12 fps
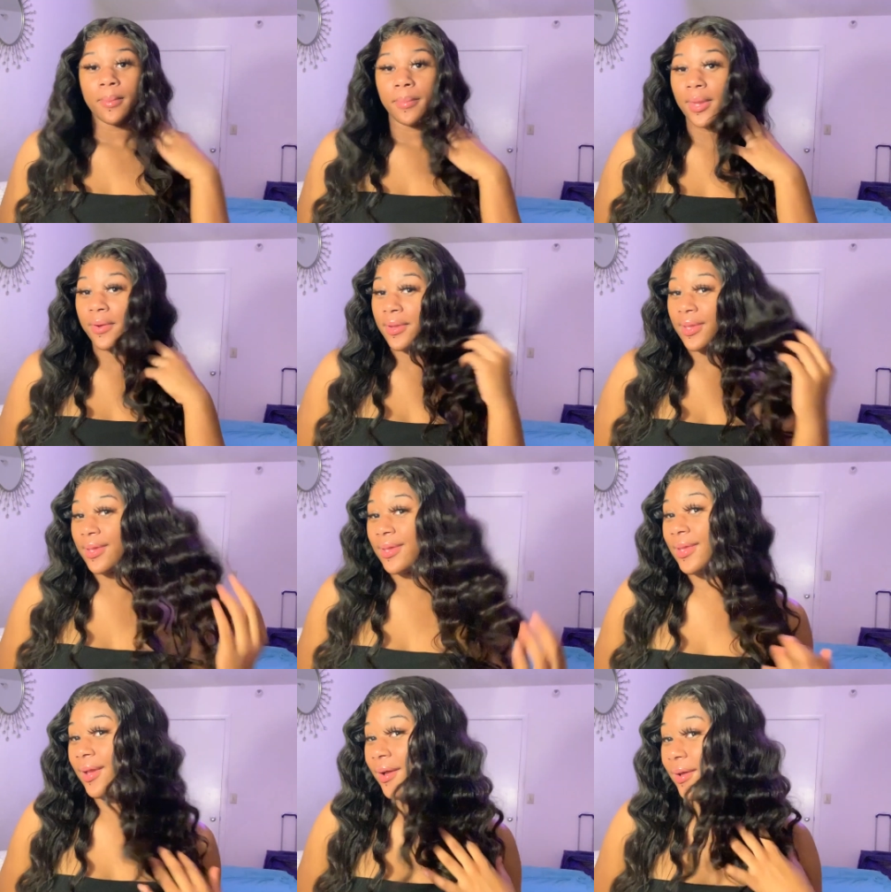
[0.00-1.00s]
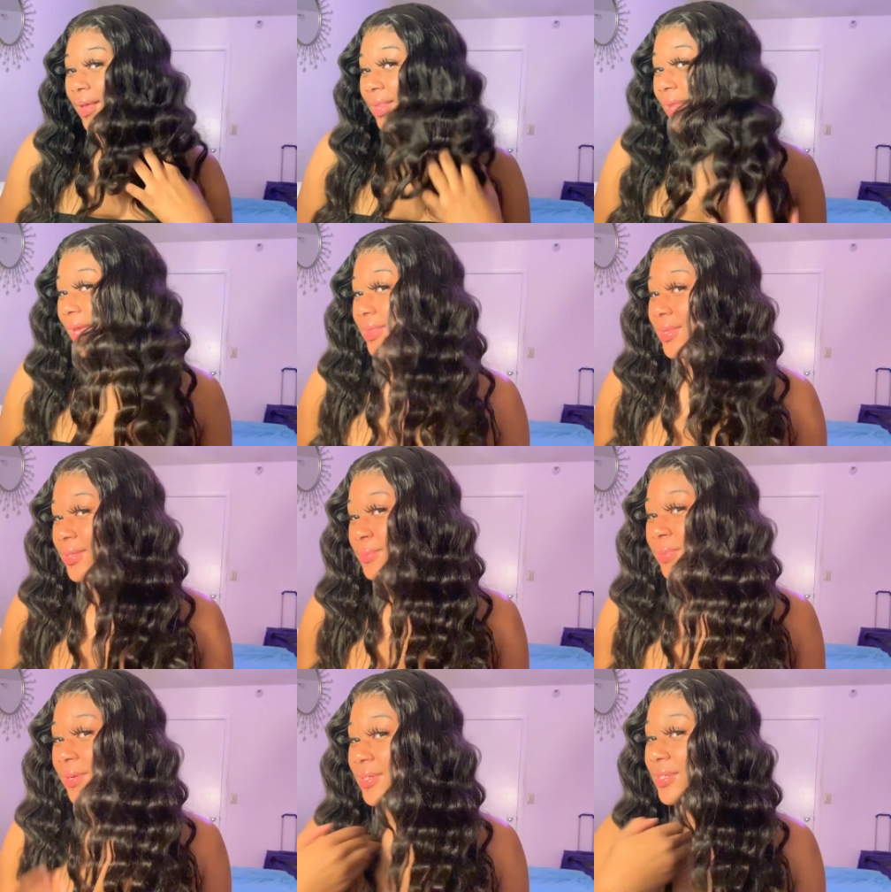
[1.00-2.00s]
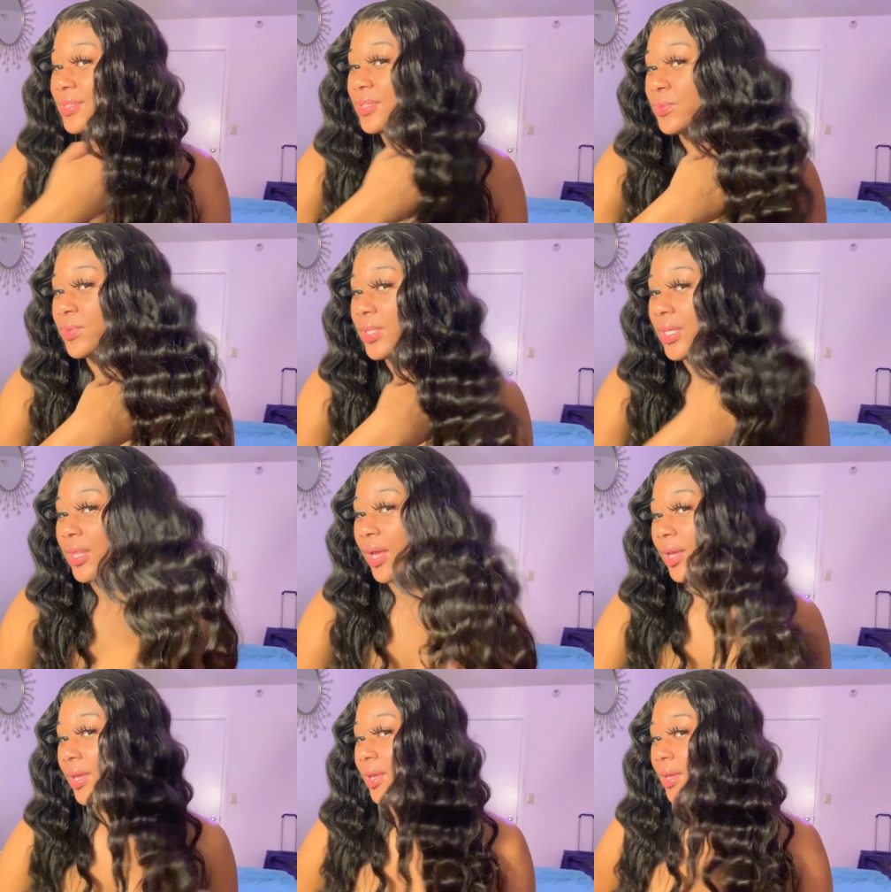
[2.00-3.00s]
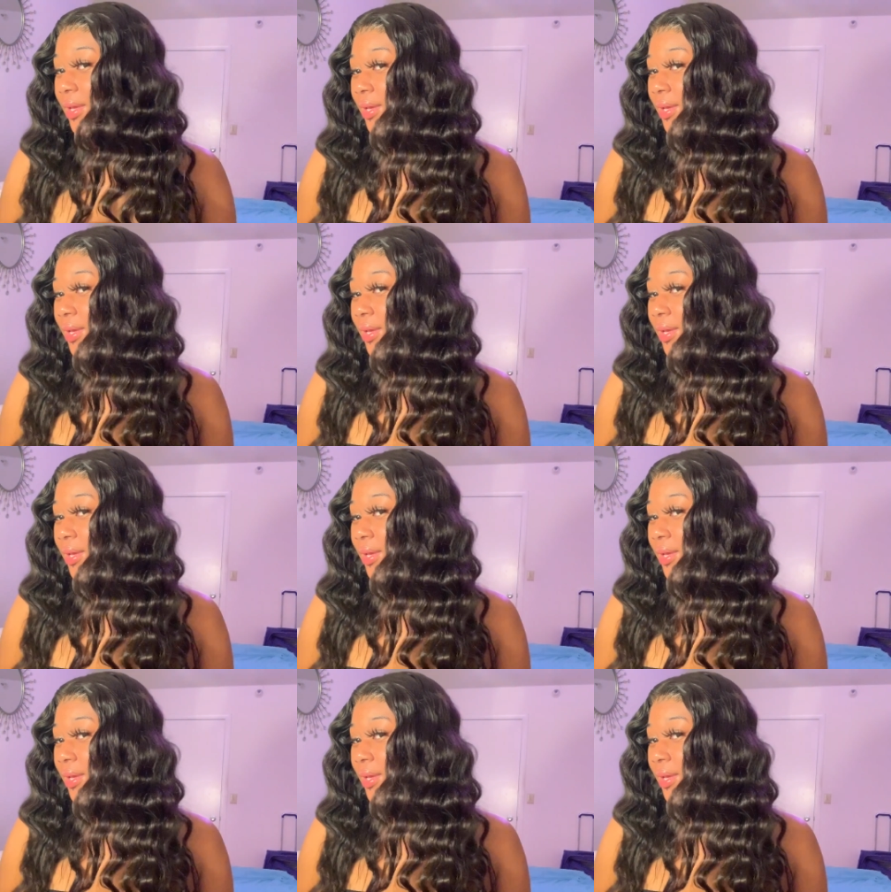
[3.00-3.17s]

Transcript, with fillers: Period, y'all. Y'all like this, bro. This is really like...